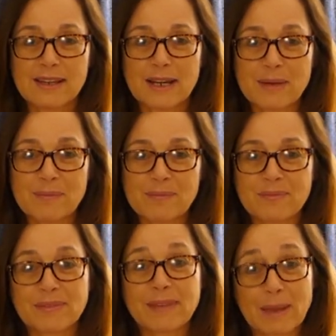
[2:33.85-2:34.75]
I'm
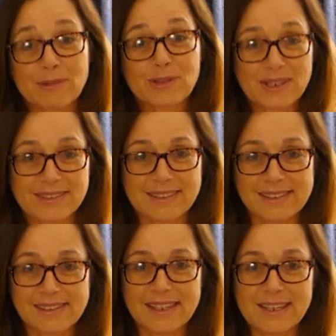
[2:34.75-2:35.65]

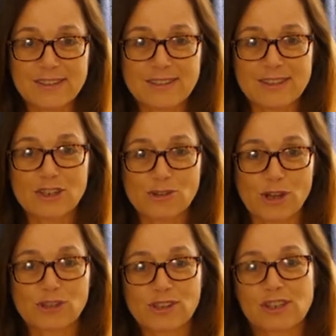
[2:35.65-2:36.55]
trusting, hence the
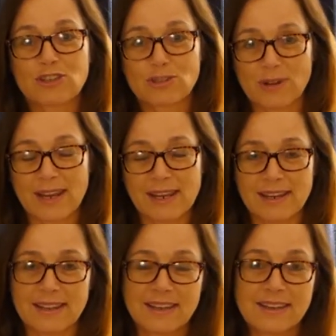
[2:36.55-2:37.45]
trust train.